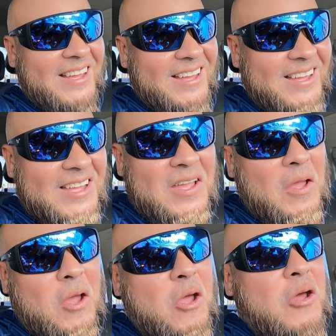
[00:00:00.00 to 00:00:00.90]

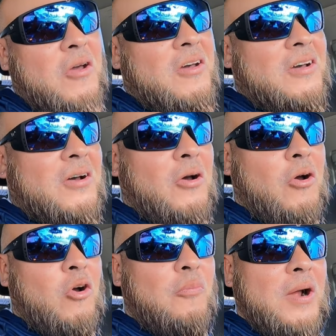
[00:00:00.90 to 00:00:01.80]

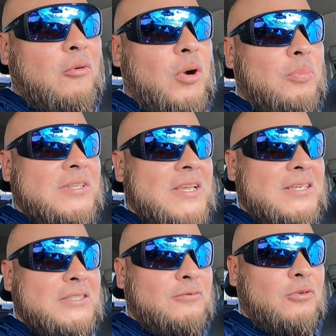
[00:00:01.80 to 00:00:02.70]
oh, my
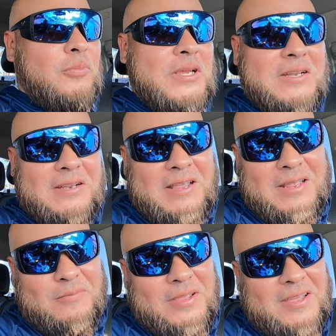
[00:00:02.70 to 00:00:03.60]
reputation for being a
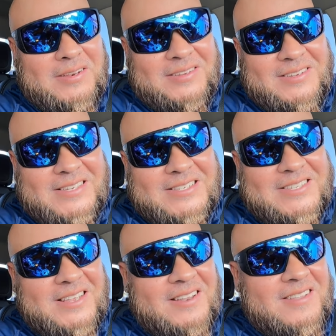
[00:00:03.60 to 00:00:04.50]
net man
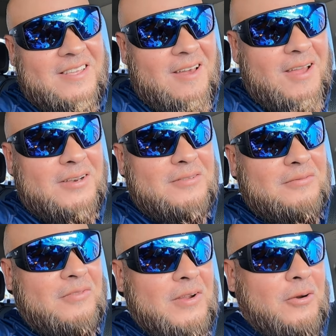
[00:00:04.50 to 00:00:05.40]
is not
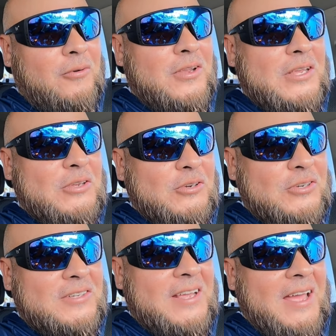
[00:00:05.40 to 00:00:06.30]
very
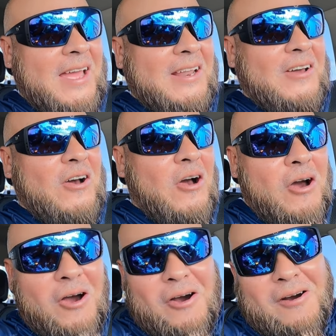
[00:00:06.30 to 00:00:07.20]
good at
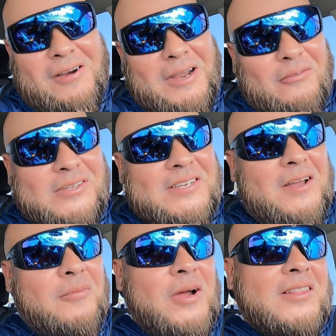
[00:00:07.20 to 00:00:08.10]
all. Every
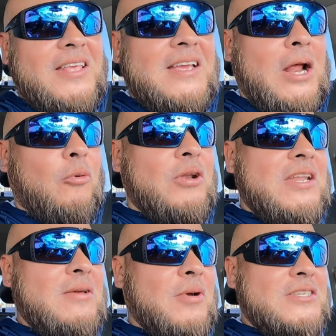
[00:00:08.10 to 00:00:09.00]
time I think I
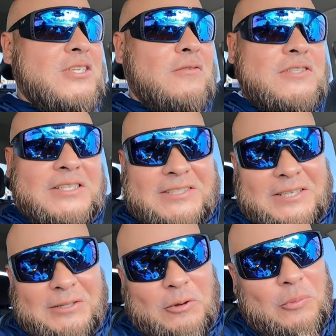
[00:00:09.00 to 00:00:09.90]
redeem myself just
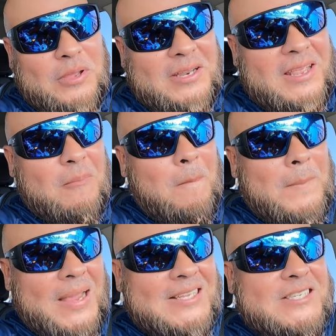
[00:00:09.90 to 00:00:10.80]
a little bit, it
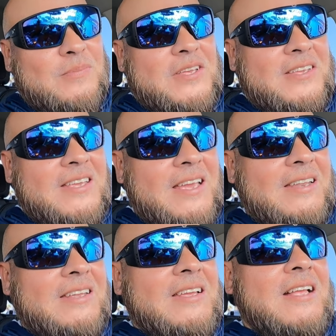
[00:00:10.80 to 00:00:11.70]
bites me
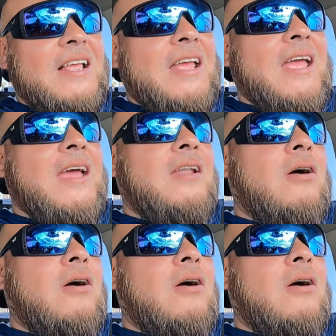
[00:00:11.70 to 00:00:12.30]
again. And